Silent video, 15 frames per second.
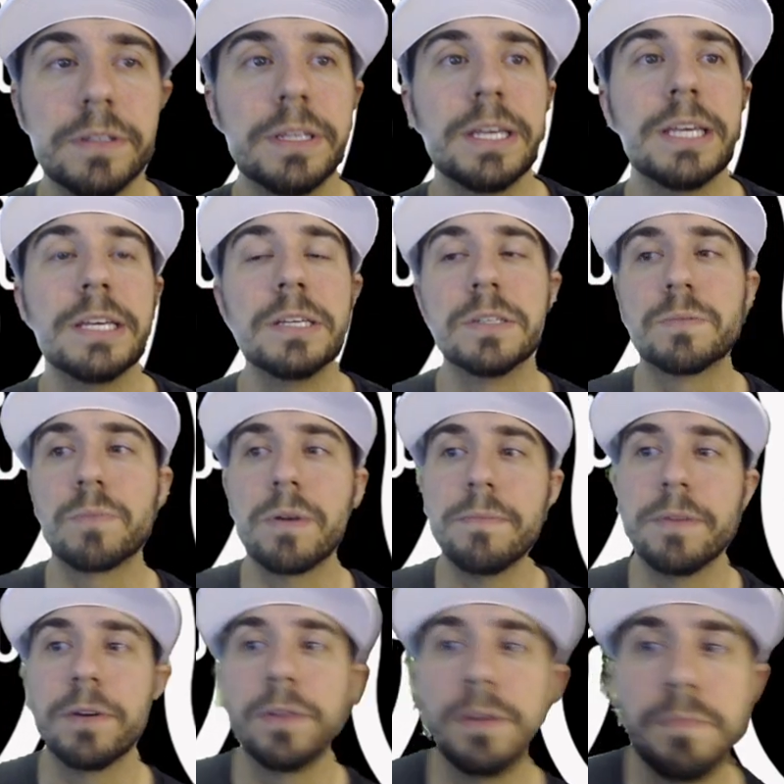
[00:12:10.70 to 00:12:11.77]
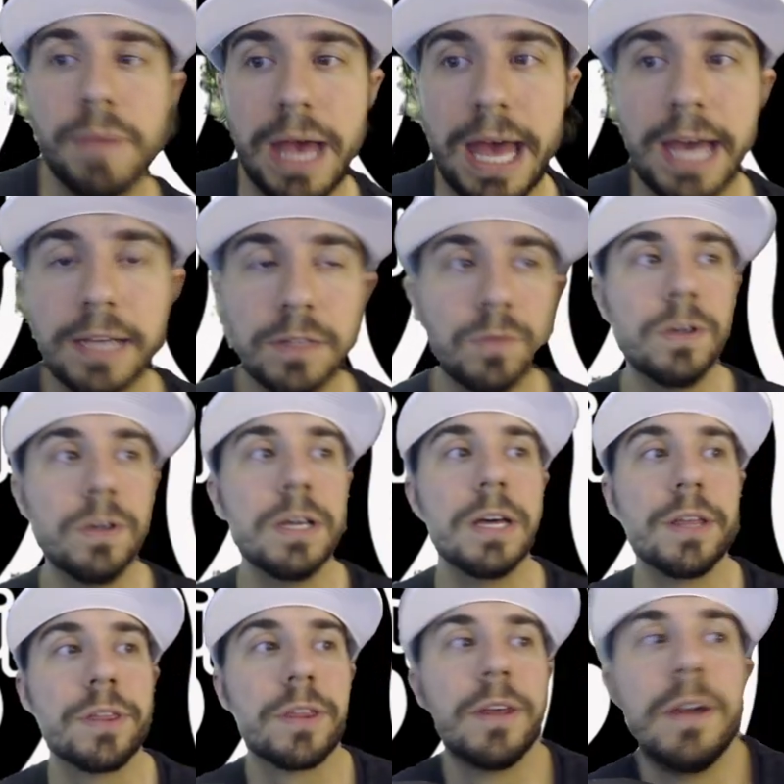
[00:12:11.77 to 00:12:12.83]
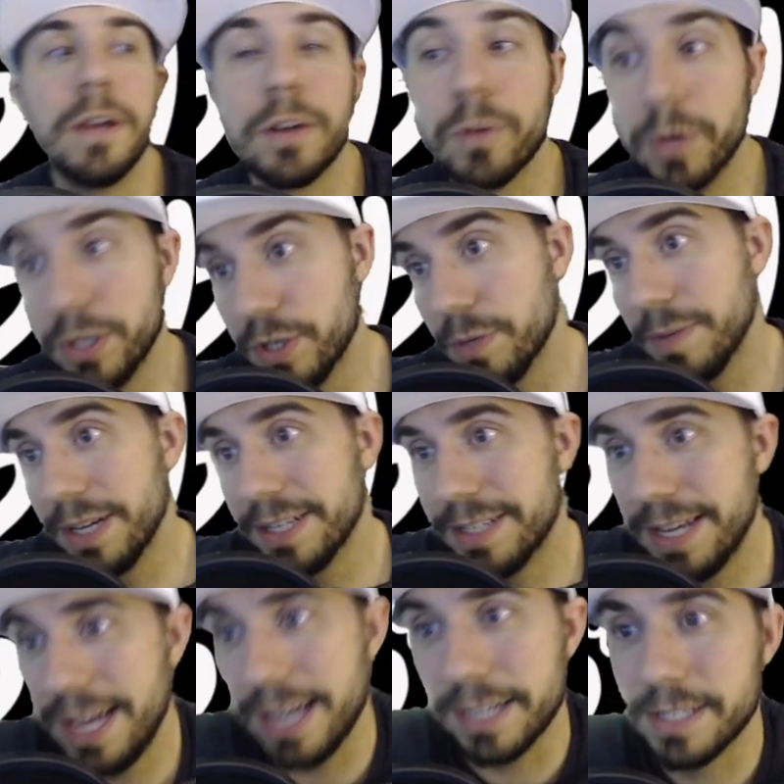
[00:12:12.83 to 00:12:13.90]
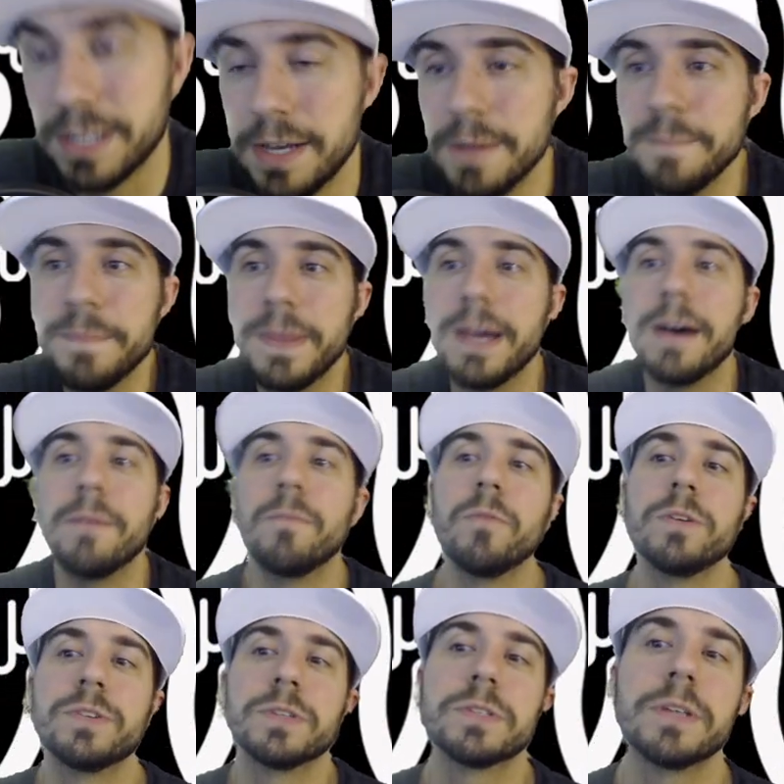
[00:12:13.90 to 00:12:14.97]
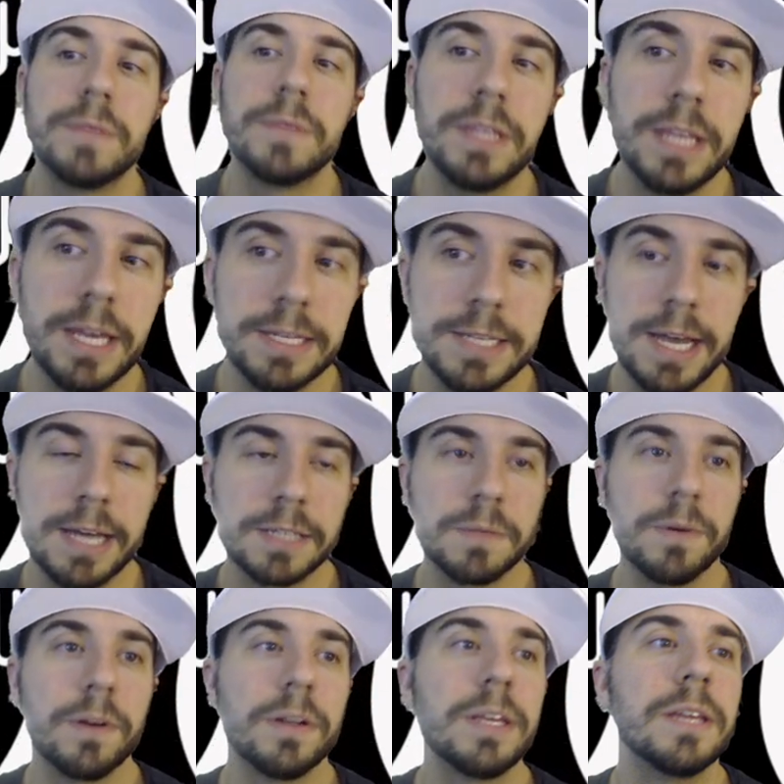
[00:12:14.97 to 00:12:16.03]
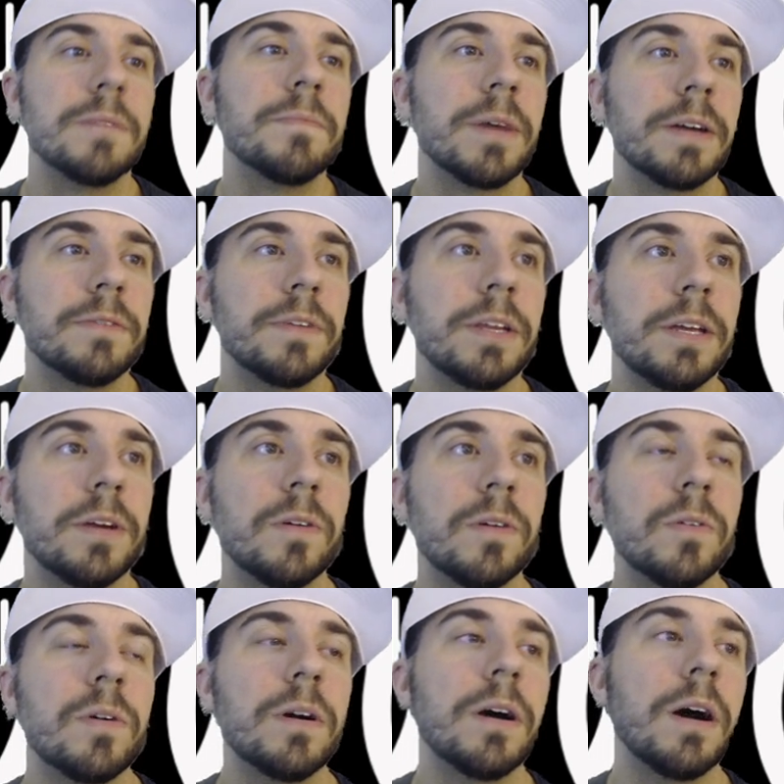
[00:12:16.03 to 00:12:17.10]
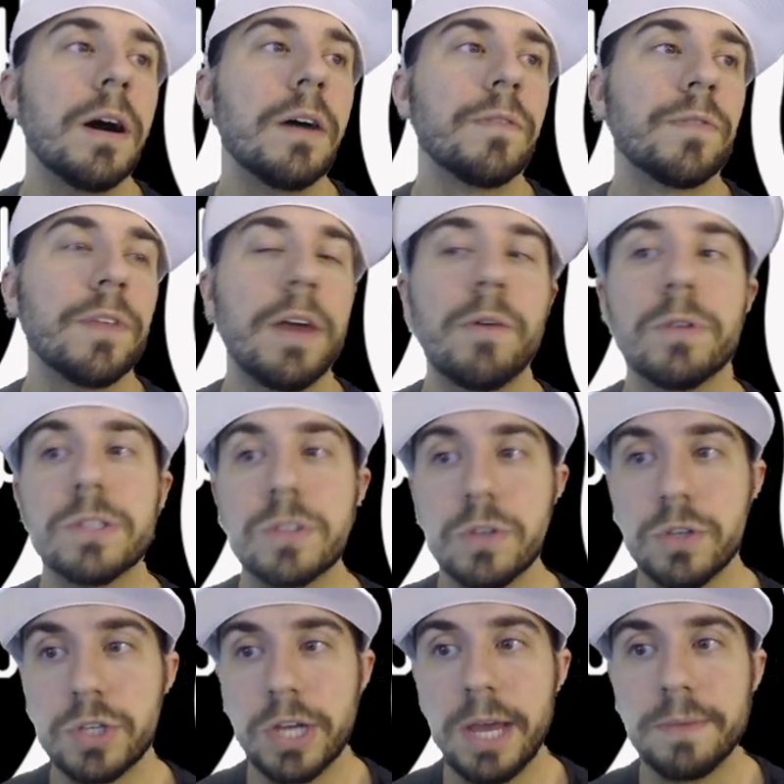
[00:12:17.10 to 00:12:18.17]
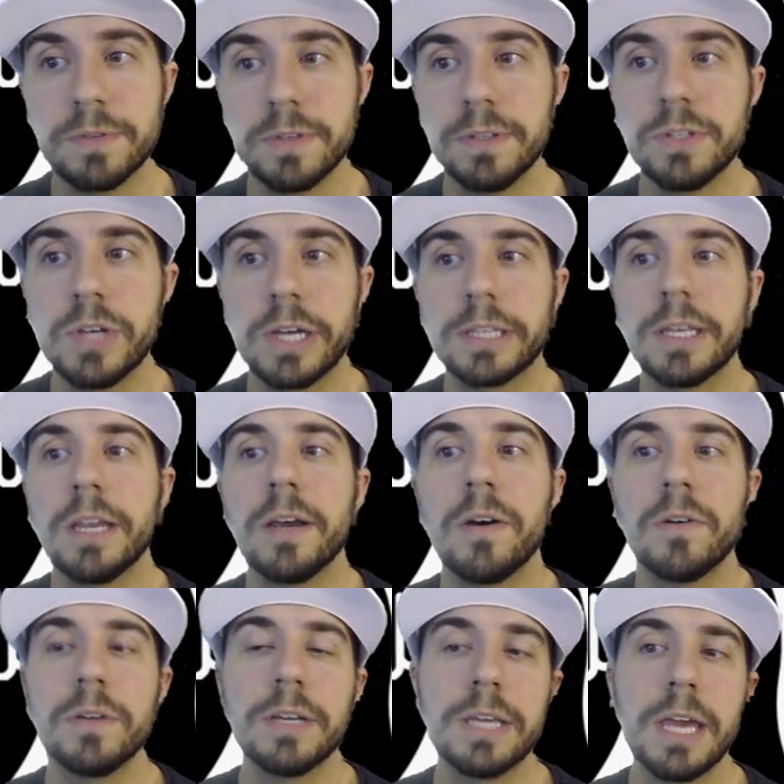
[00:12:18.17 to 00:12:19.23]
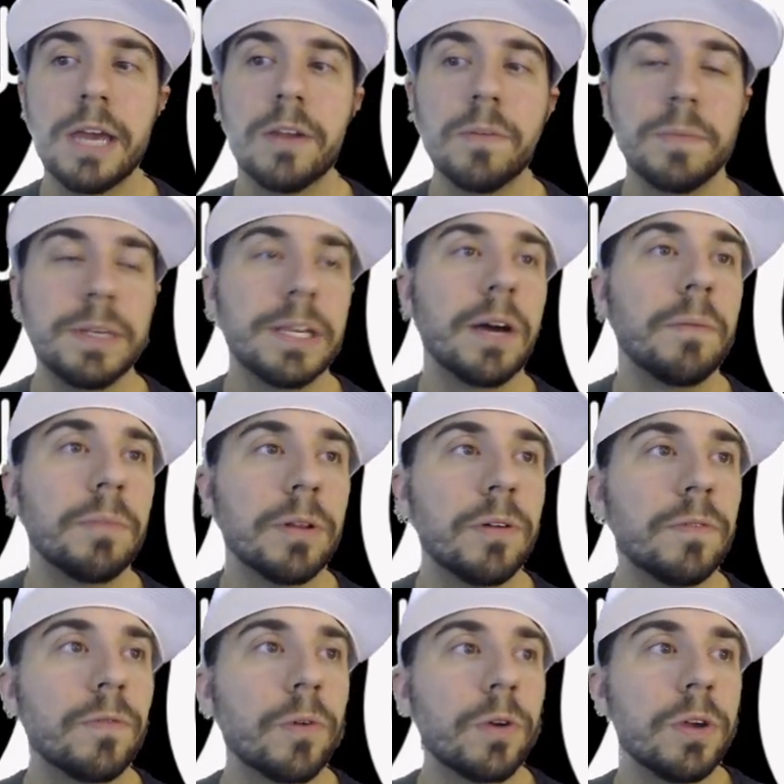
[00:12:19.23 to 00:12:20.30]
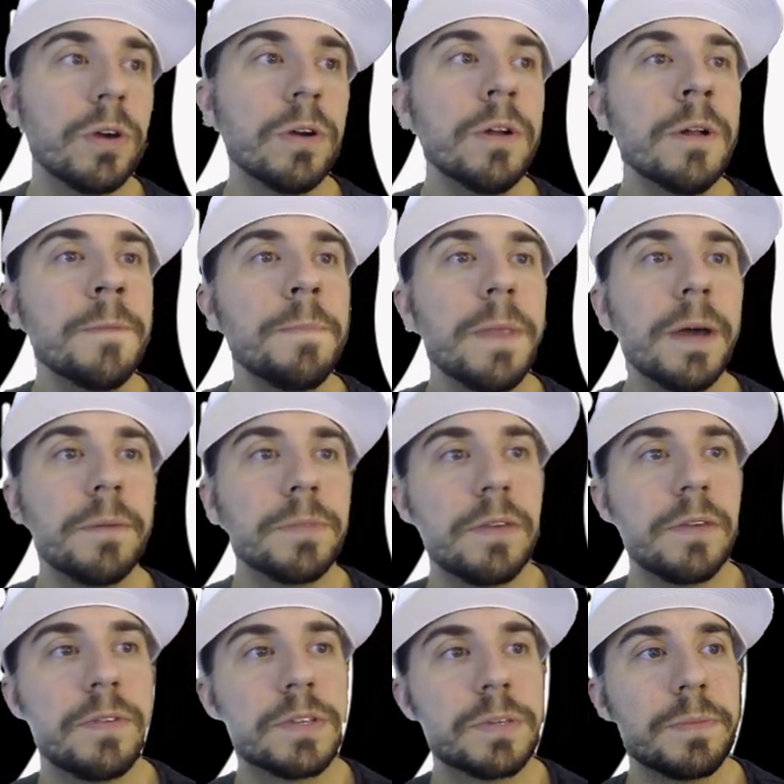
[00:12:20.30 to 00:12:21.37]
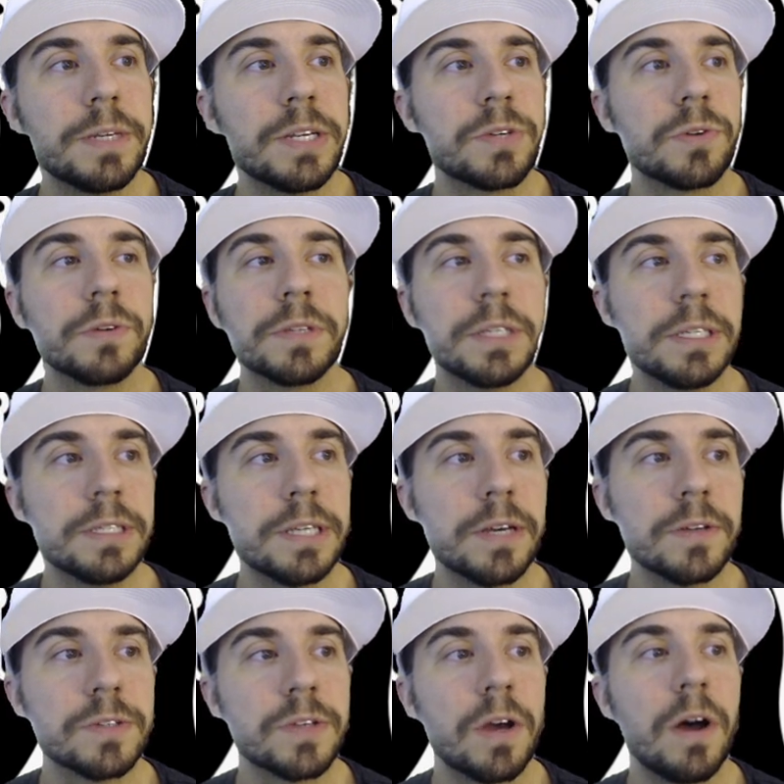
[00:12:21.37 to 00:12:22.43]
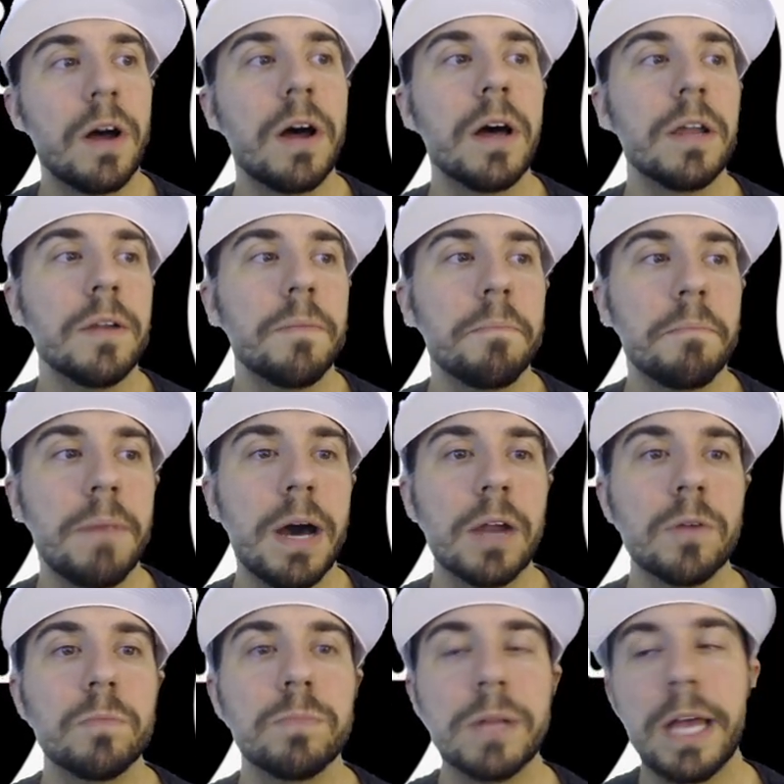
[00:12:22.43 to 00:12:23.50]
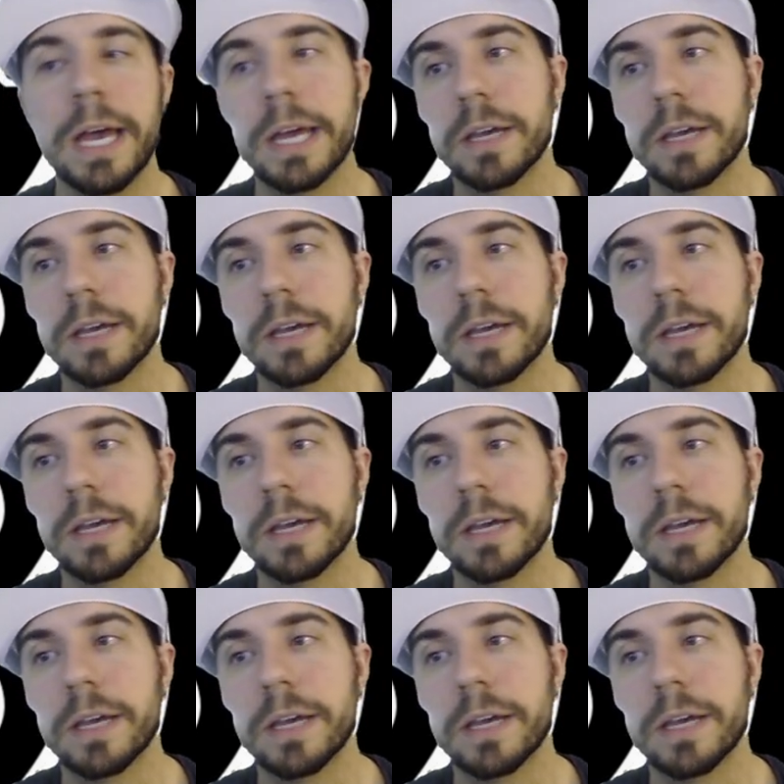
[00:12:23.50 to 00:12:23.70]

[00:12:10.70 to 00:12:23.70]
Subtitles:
is primarily packed with creature-based decks, which is something that I talked about in my video for that one. So you should absolutely check that out. Again, I'll be down below for you to give you some additional details on mono black